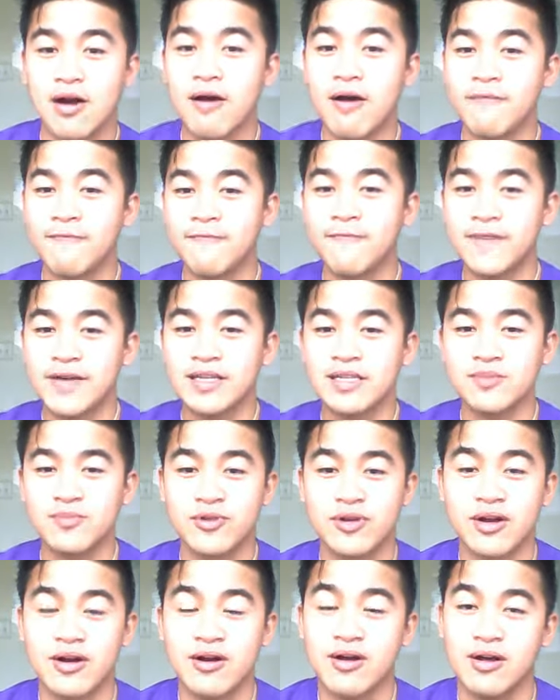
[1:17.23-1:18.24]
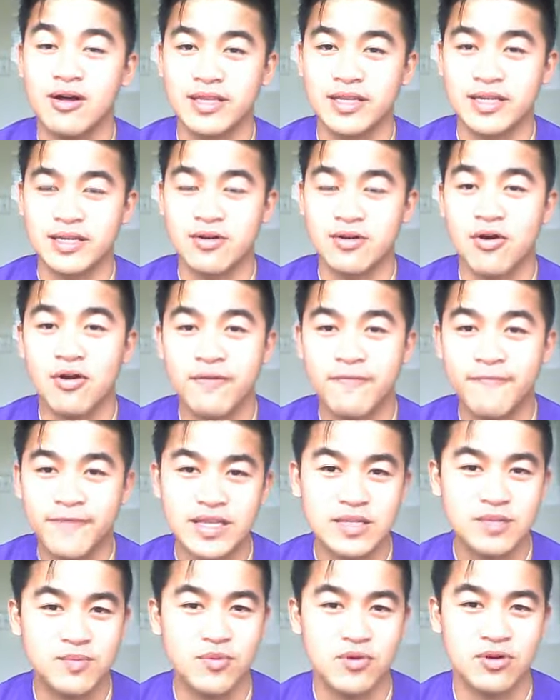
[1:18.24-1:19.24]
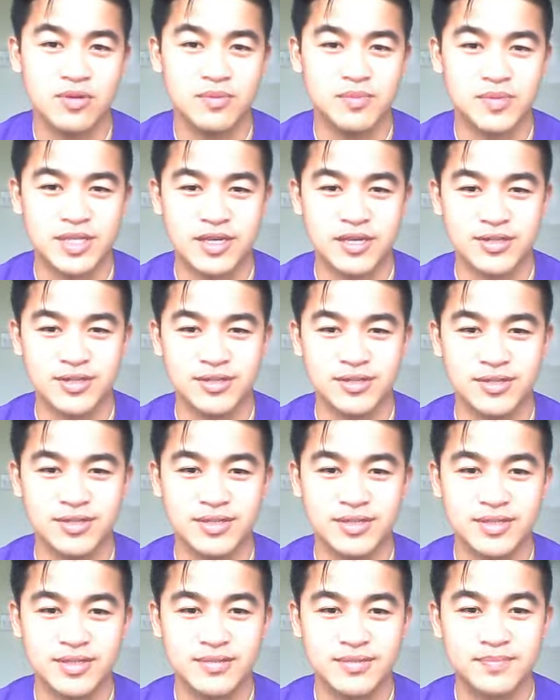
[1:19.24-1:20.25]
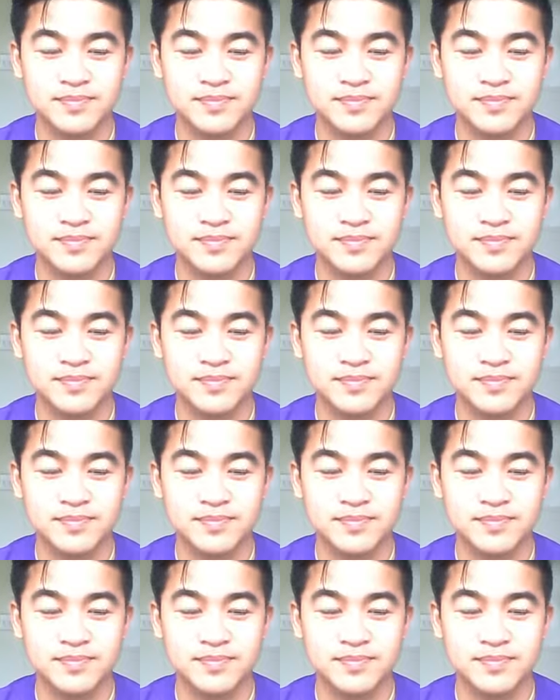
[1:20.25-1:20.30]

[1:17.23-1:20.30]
of Facebookaholic or Facebook obsessions.